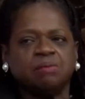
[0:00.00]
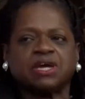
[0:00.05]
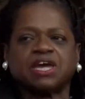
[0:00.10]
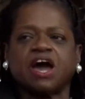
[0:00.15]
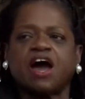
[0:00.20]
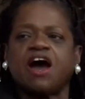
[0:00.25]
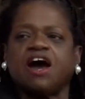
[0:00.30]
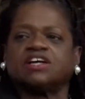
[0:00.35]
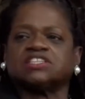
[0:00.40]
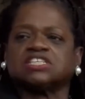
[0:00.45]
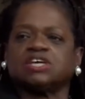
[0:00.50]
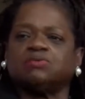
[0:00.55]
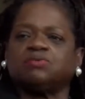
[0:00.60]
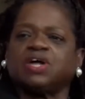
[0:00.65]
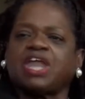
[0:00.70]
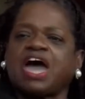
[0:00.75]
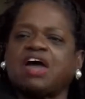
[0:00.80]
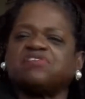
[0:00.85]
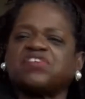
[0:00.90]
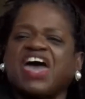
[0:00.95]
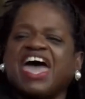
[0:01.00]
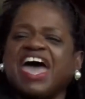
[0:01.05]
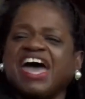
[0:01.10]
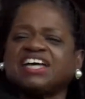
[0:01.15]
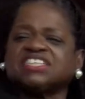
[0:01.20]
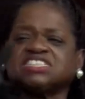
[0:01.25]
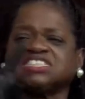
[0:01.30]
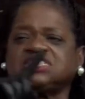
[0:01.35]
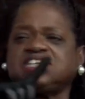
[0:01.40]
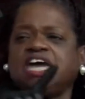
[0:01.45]
Because, and when I've
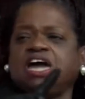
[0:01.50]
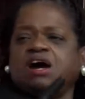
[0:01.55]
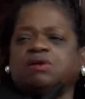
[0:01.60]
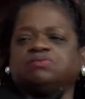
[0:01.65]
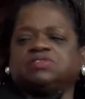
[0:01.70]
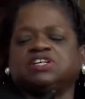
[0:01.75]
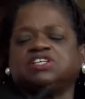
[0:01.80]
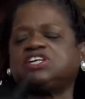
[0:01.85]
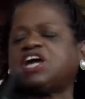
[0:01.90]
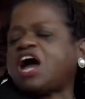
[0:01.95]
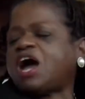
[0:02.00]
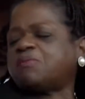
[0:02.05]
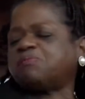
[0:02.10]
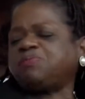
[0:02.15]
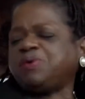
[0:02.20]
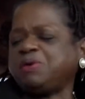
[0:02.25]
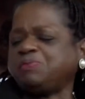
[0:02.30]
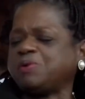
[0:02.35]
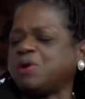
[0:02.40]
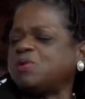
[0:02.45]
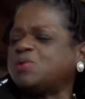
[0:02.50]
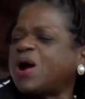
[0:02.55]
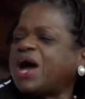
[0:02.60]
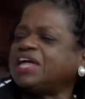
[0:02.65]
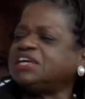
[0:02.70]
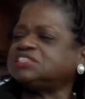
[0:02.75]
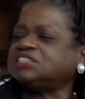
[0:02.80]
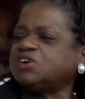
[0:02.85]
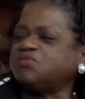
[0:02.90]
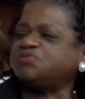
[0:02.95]
asked them, the young people,
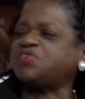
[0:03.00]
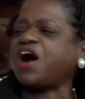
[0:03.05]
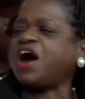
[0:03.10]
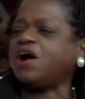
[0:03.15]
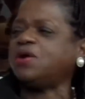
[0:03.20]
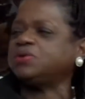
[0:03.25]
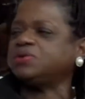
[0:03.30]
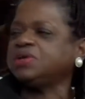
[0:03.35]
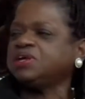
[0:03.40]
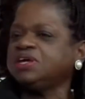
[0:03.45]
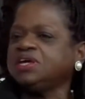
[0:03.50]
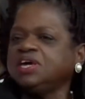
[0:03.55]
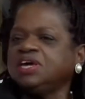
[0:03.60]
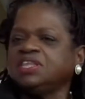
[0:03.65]
why did you vote?